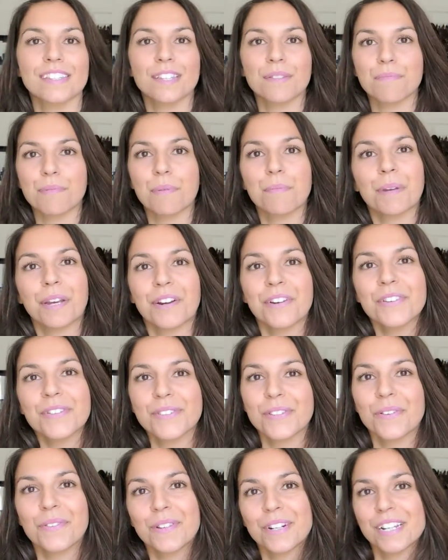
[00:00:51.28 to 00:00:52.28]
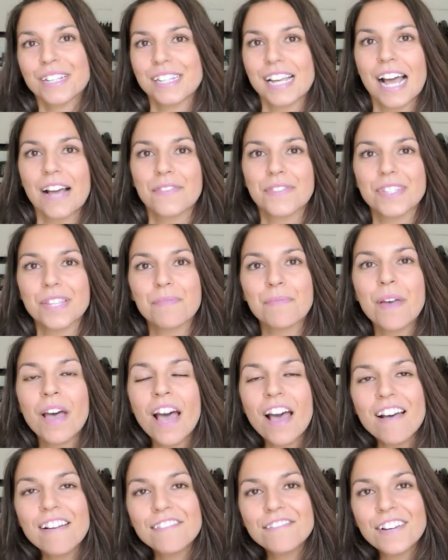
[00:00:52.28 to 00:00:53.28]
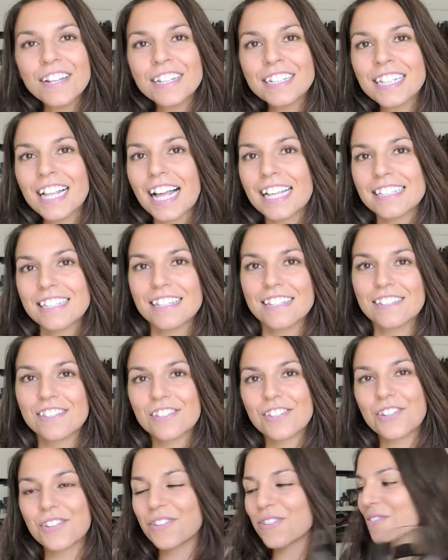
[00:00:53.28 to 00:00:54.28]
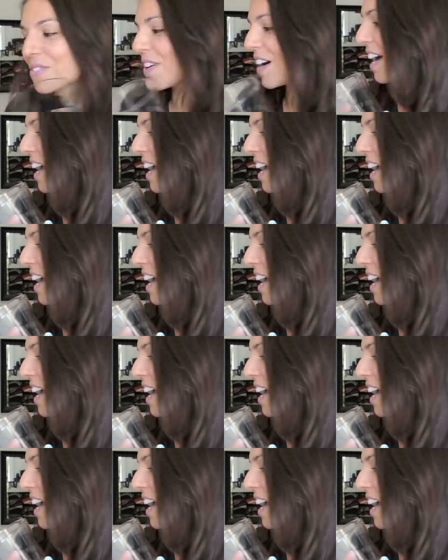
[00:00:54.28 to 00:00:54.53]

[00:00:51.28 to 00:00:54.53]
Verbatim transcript: is the premiere, so I wanted to have some fun glasses to